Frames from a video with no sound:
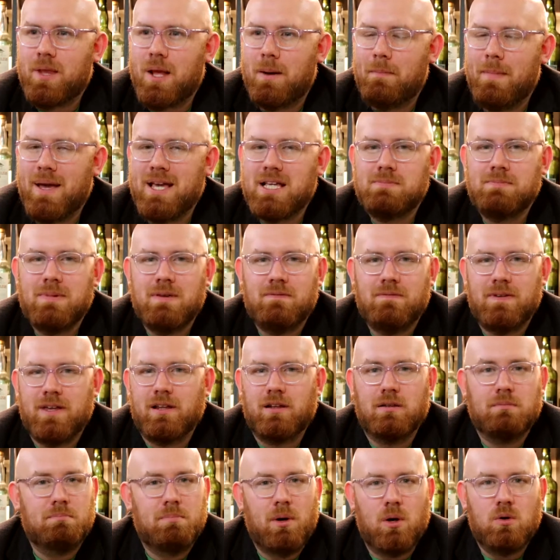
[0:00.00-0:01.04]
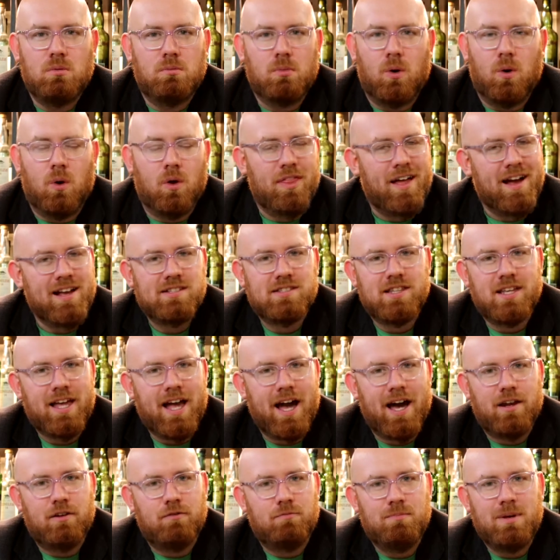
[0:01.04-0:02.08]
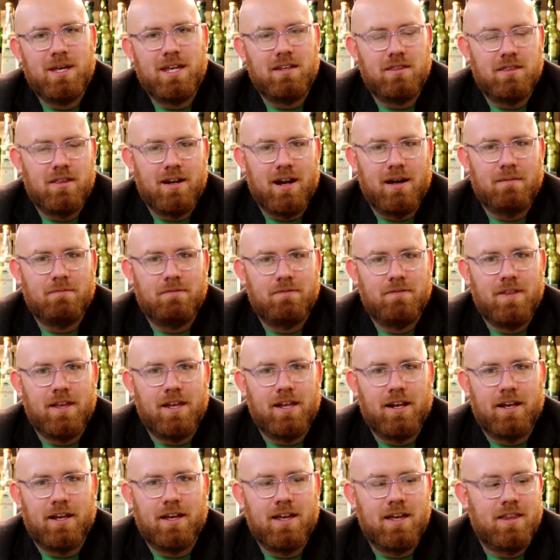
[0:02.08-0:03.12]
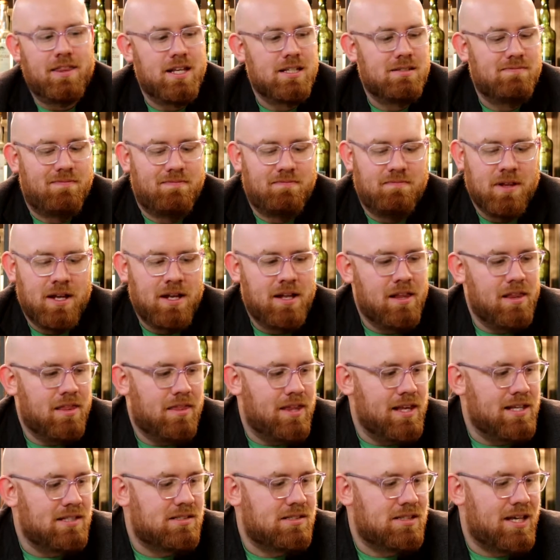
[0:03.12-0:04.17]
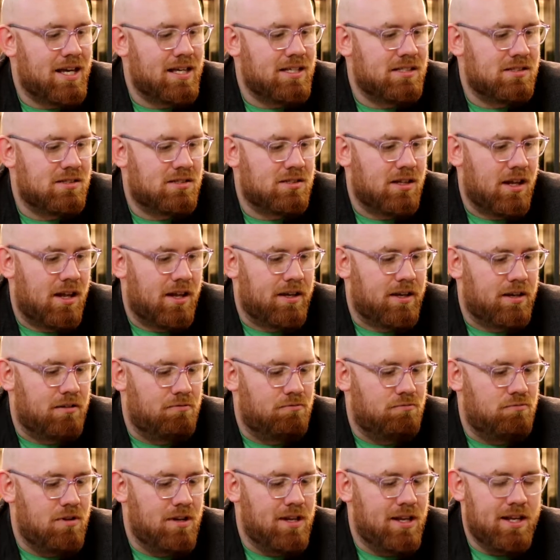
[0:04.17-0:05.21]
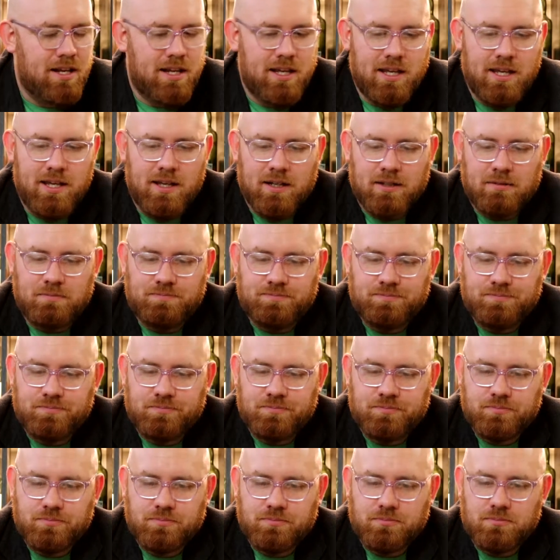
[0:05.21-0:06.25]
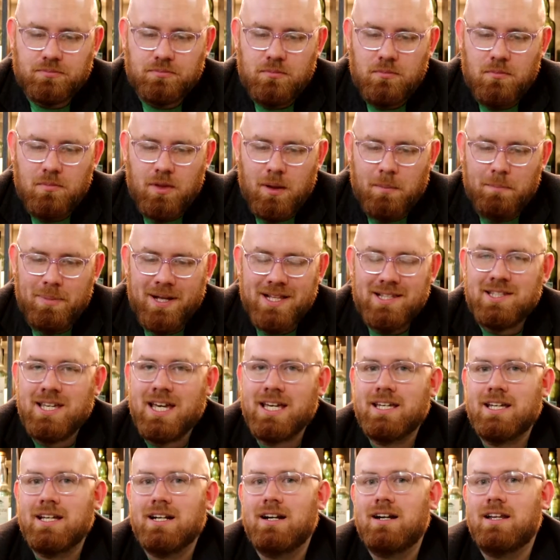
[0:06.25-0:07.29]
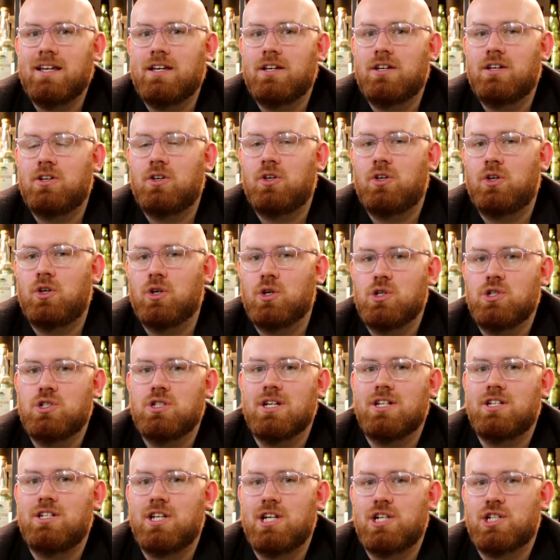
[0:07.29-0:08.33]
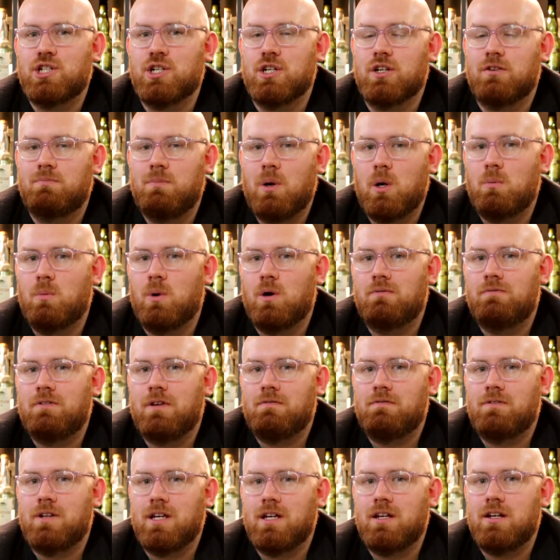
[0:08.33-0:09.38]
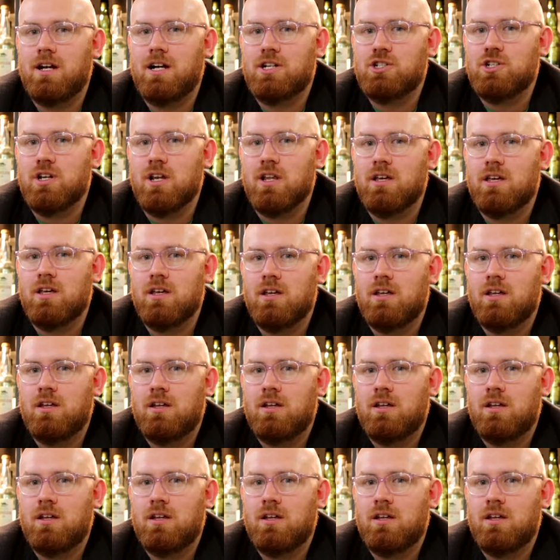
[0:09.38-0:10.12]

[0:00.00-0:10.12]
makes me feel Bowmore. That's the kind of peat that I'm feeling here. This tastes like a really particularly good edition of Bowmore 15, actually.